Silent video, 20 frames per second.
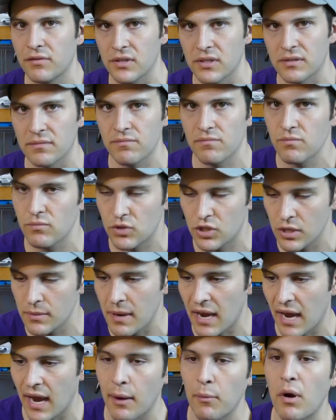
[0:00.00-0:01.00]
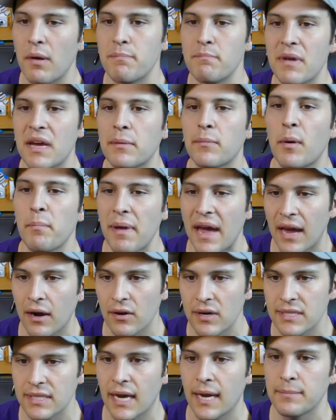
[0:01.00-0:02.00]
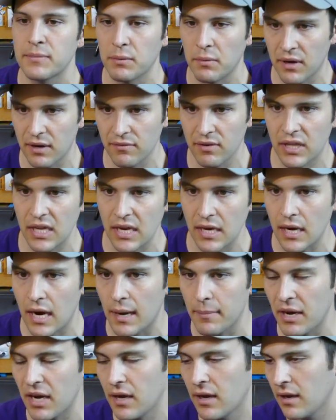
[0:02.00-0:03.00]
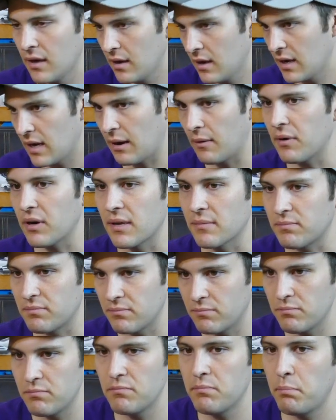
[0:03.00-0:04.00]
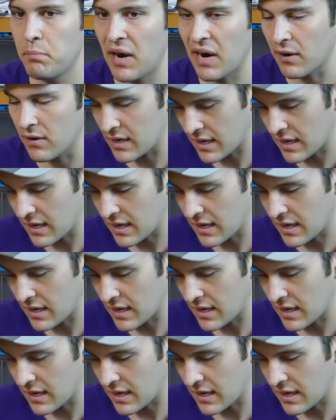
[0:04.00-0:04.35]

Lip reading: Just too bad. I want minimum battery types. I want everything common. I want to pare it